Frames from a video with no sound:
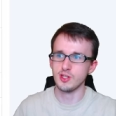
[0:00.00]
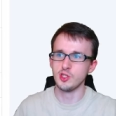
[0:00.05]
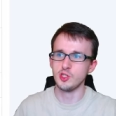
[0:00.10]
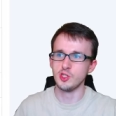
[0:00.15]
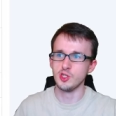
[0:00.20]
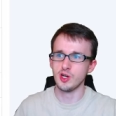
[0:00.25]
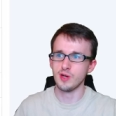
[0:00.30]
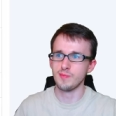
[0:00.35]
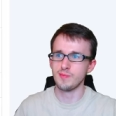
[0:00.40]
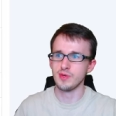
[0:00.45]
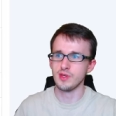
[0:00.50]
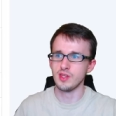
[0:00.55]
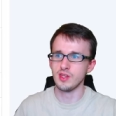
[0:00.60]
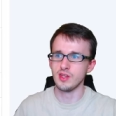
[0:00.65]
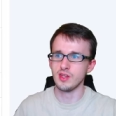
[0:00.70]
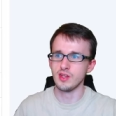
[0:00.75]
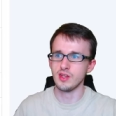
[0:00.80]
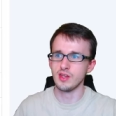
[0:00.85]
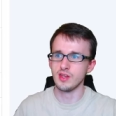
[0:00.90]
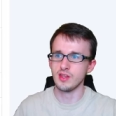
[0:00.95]
jump
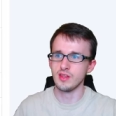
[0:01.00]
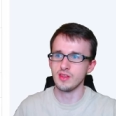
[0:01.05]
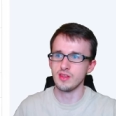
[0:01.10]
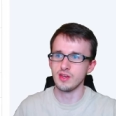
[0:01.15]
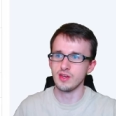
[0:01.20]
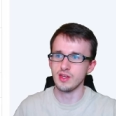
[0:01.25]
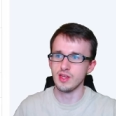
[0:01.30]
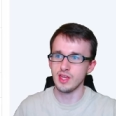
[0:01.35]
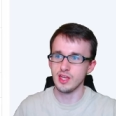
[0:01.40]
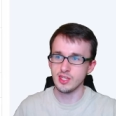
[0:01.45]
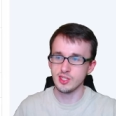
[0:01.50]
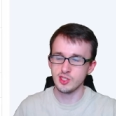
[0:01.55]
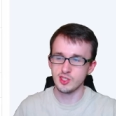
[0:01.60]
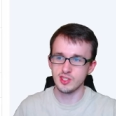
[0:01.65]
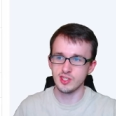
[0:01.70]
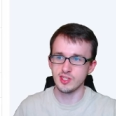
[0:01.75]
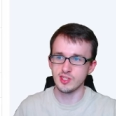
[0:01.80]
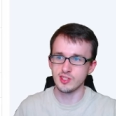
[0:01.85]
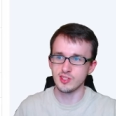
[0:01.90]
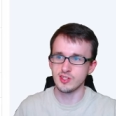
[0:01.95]
in the
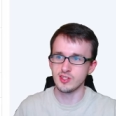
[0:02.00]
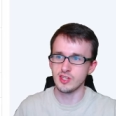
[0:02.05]
instant